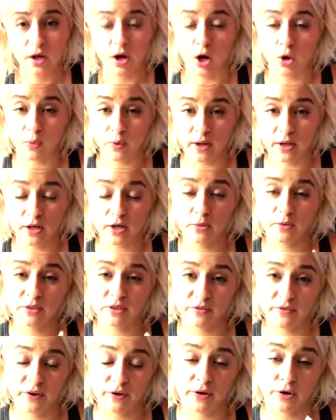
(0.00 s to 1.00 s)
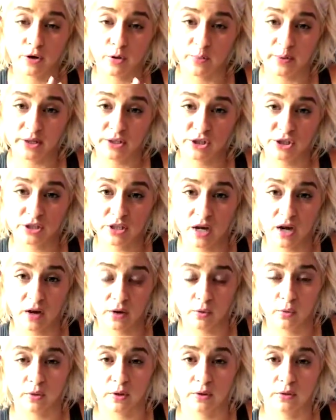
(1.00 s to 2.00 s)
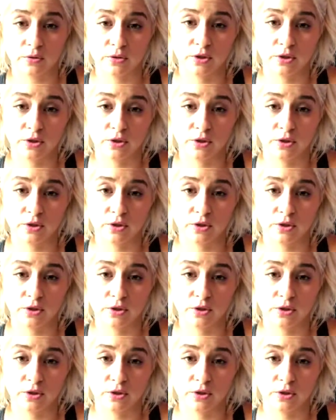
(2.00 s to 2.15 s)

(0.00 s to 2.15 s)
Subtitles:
Oregano is a very herbaceous hot oil,